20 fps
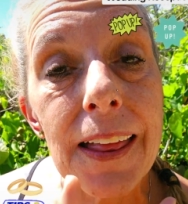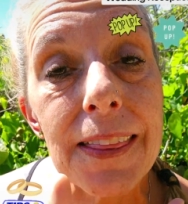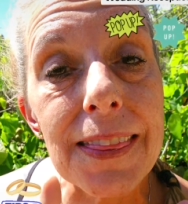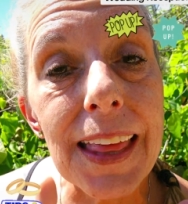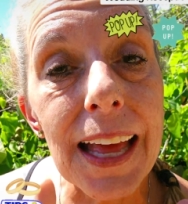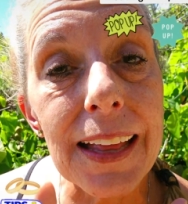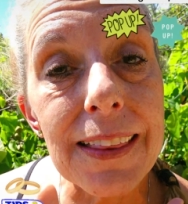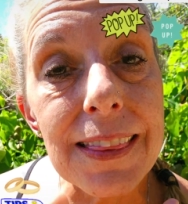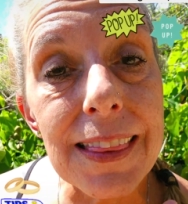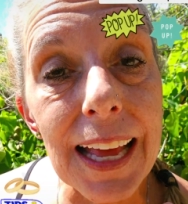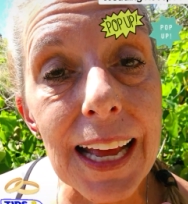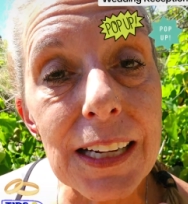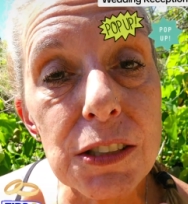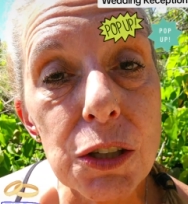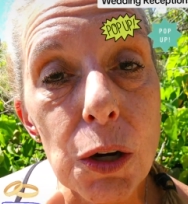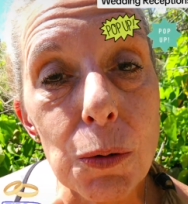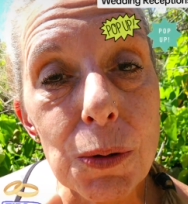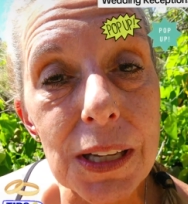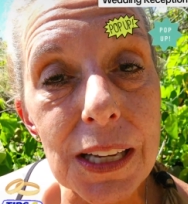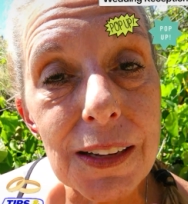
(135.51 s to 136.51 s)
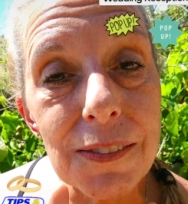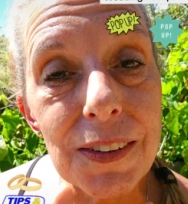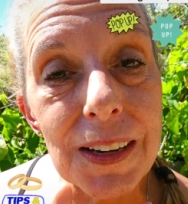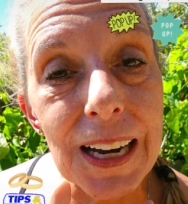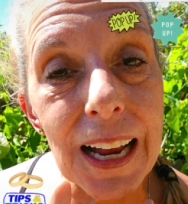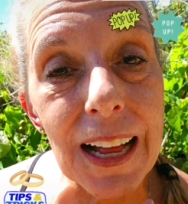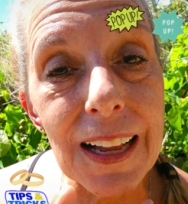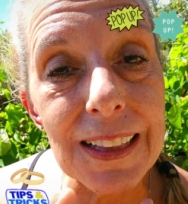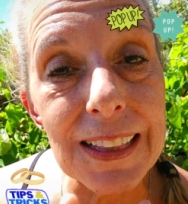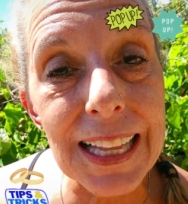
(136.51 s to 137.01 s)
that they don't even
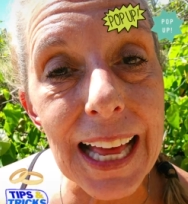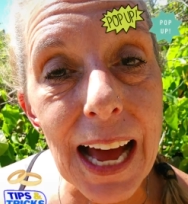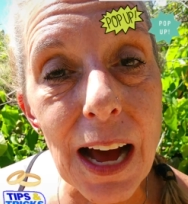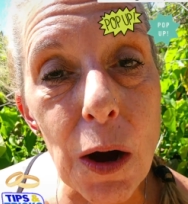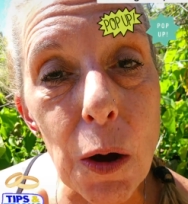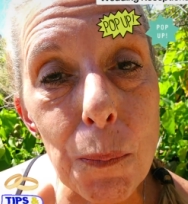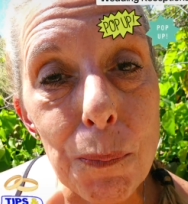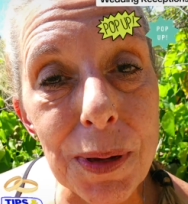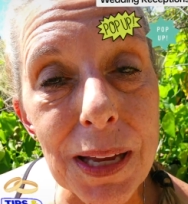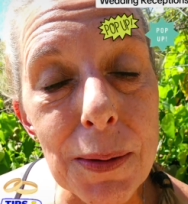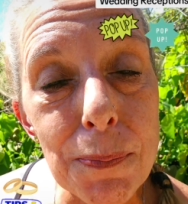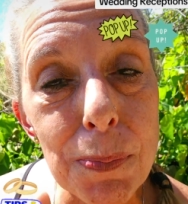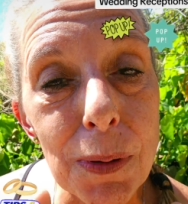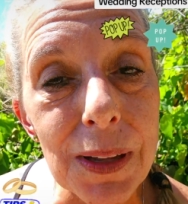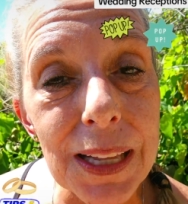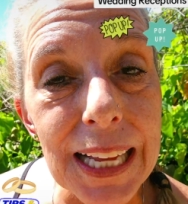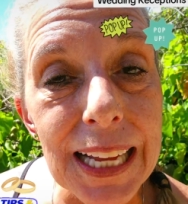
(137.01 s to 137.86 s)
allow people